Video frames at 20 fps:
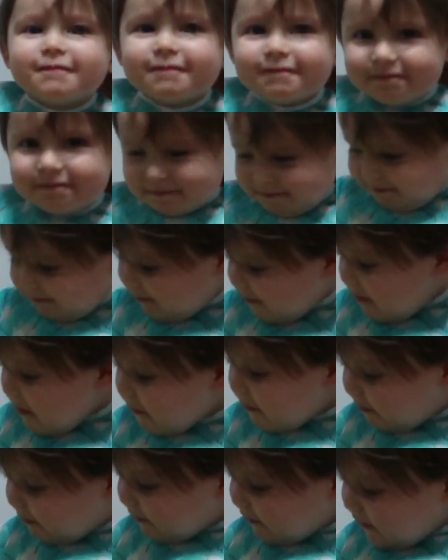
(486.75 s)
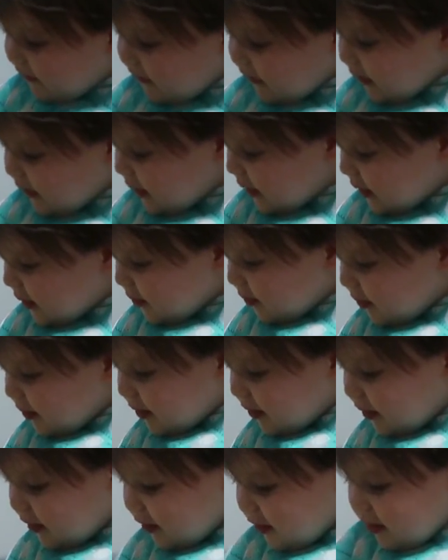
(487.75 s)
¿Te gusta?
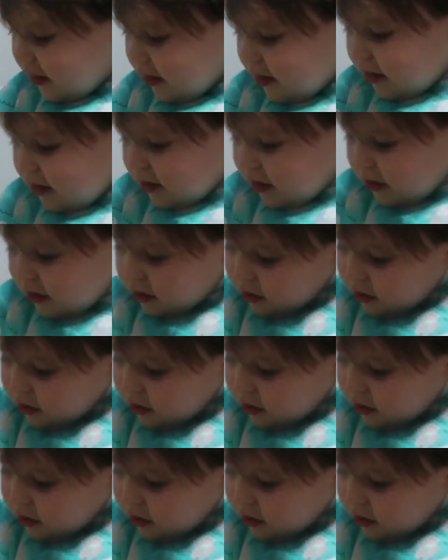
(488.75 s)
Wow, it's really good.